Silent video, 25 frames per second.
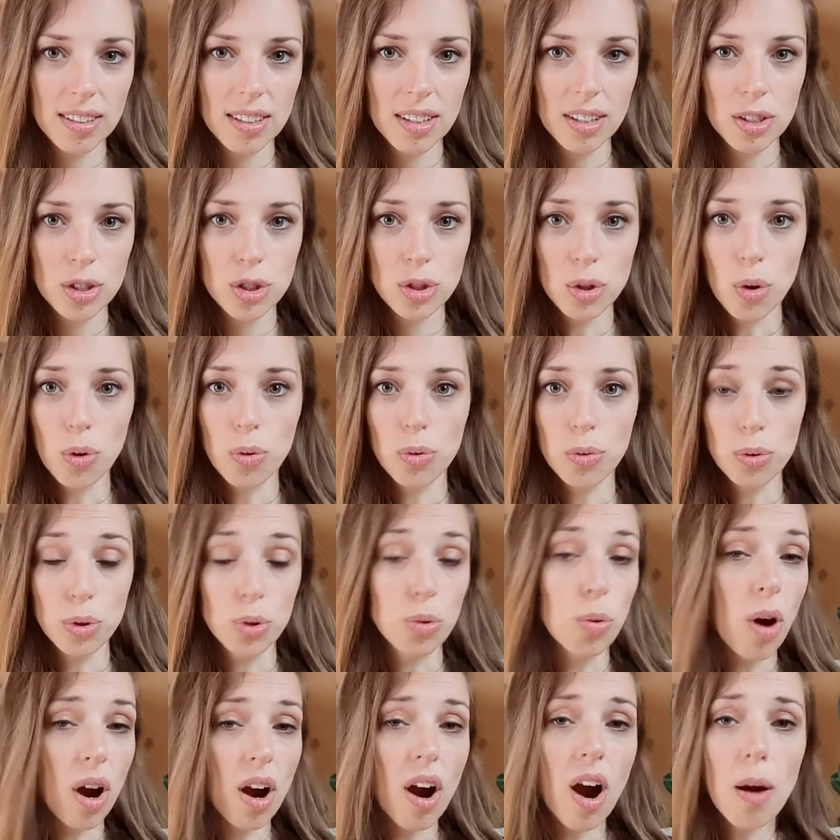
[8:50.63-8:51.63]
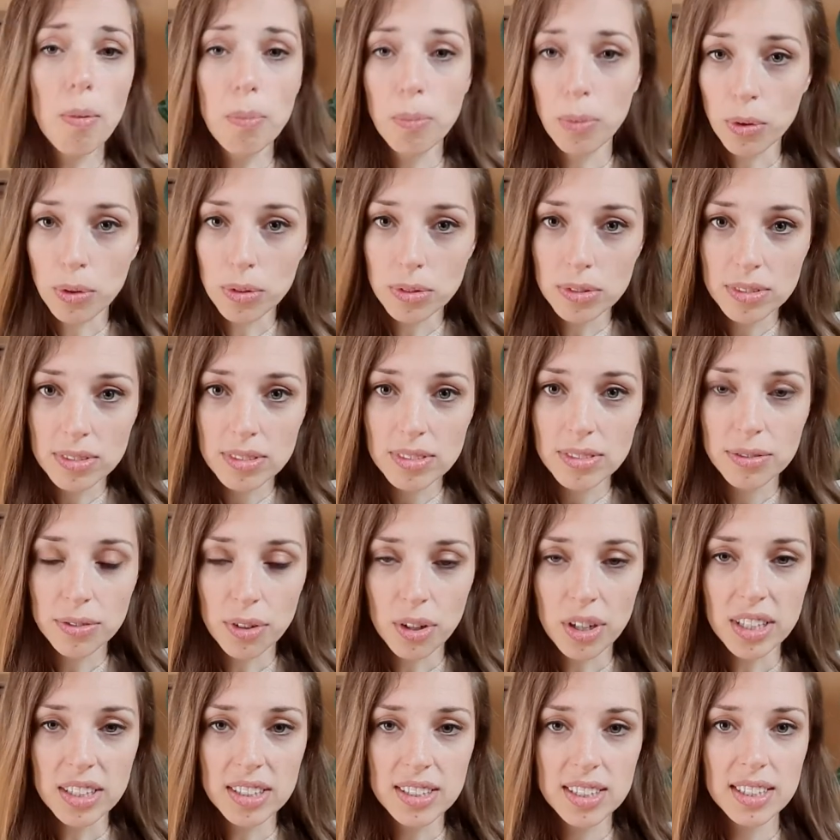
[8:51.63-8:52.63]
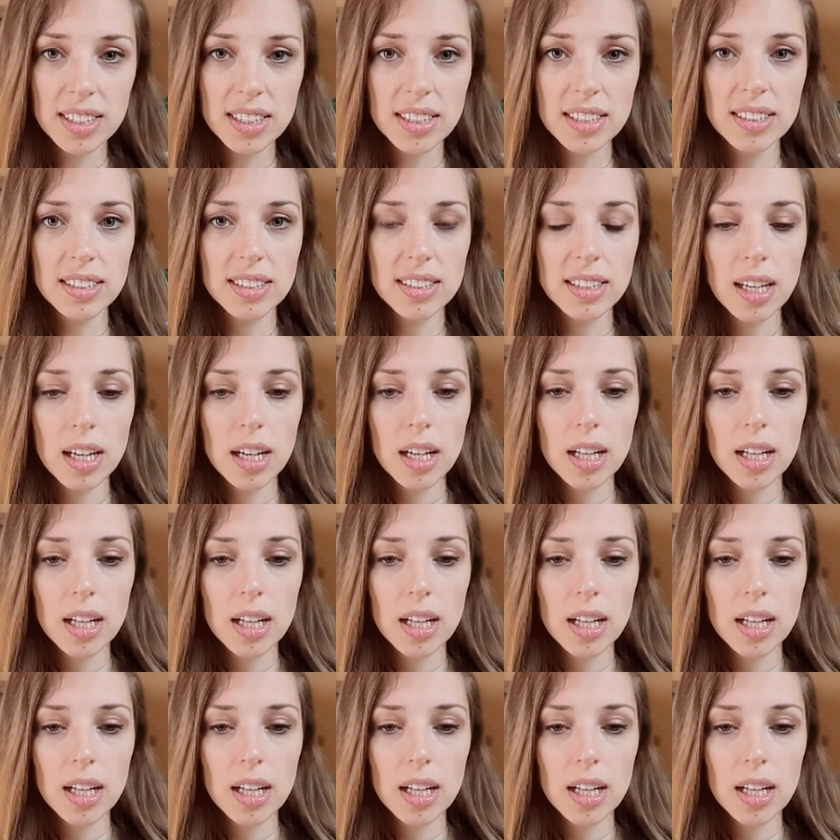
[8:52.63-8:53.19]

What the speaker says: so you are humble, for instance.